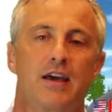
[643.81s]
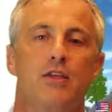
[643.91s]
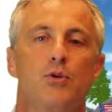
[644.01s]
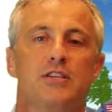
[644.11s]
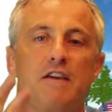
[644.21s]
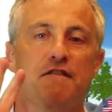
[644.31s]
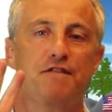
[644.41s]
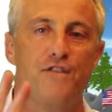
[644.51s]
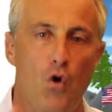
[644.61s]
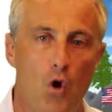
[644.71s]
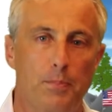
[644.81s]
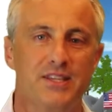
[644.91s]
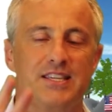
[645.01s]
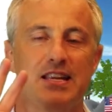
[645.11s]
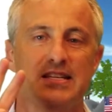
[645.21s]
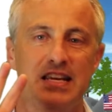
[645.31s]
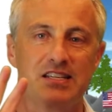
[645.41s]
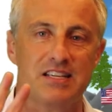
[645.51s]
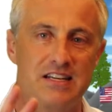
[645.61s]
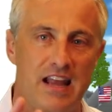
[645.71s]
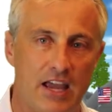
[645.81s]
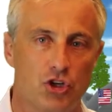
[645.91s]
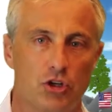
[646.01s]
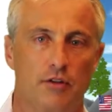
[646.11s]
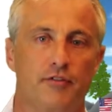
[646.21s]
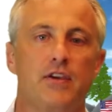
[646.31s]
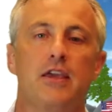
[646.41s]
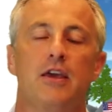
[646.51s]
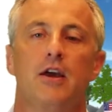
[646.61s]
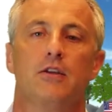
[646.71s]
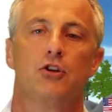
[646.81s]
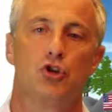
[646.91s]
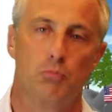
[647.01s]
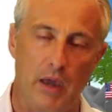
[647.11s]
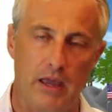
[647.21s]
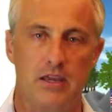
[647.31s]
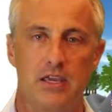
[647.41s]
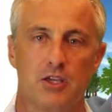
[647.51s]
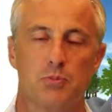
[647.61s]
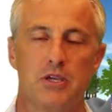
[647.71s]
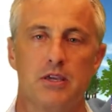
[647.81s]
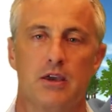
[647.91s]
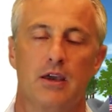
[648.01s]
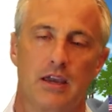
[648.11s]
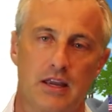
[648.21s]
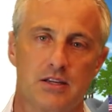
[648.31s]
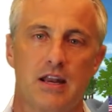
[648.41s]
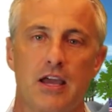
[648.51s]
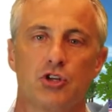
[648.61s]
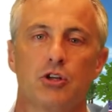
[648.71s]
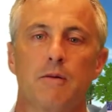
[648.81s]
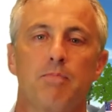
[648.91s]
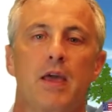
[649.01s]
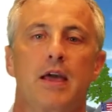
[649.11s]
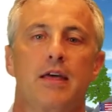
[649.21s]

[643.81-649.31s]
there is a 4% international fee that you pay to eXp International.